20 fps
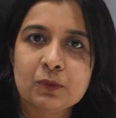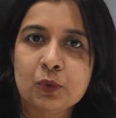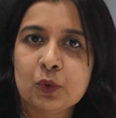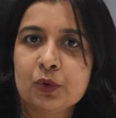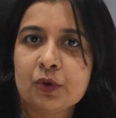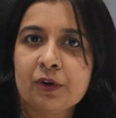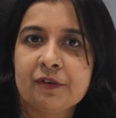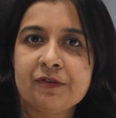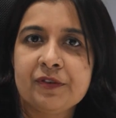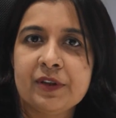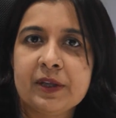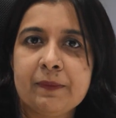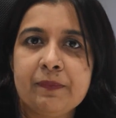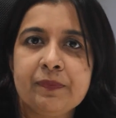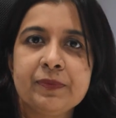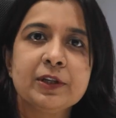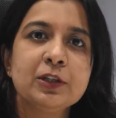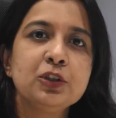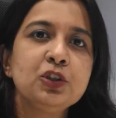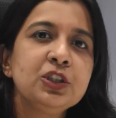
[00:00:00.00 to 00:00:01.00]
both of
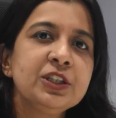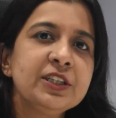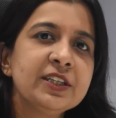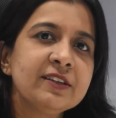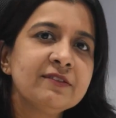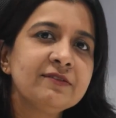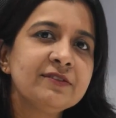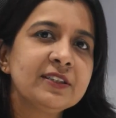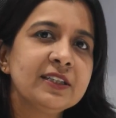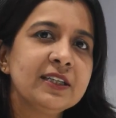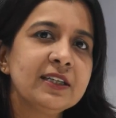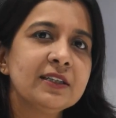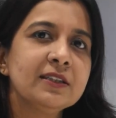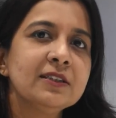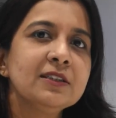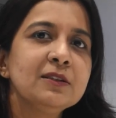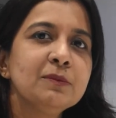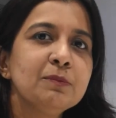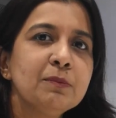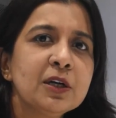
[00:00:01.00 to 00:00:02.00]
them, the GFC
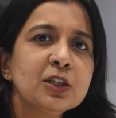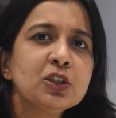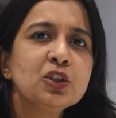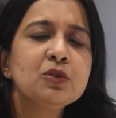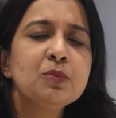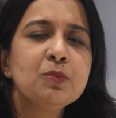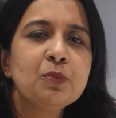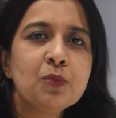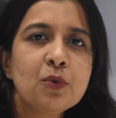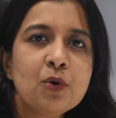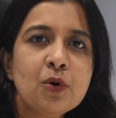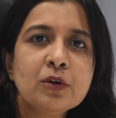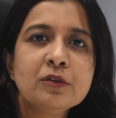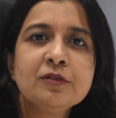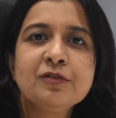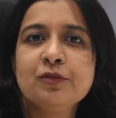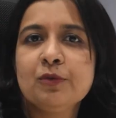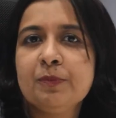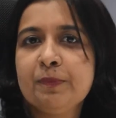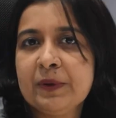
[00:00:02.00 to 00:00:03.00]
is much
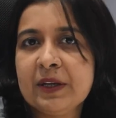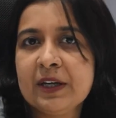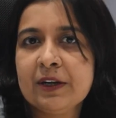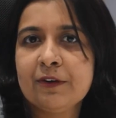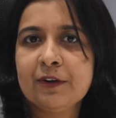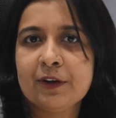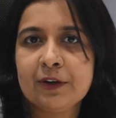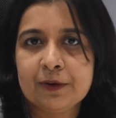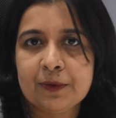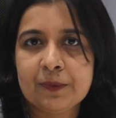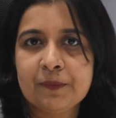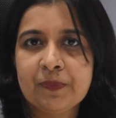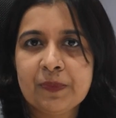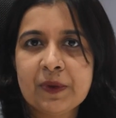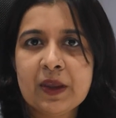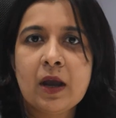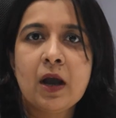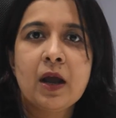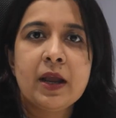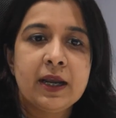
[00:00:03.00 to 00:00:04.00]
more superior.
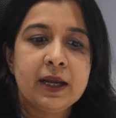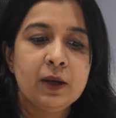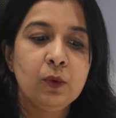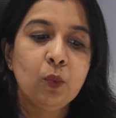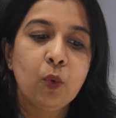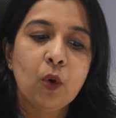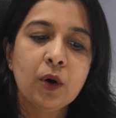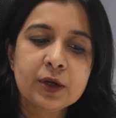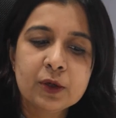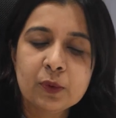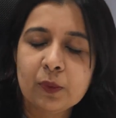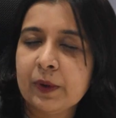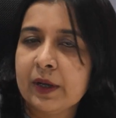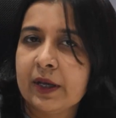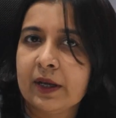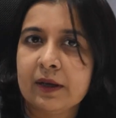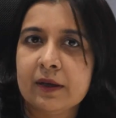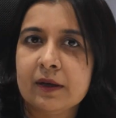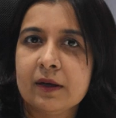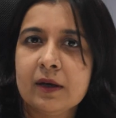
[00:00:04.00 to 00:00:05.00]
In what
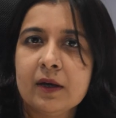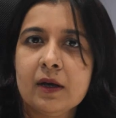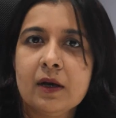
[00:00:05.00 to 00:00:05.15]
way?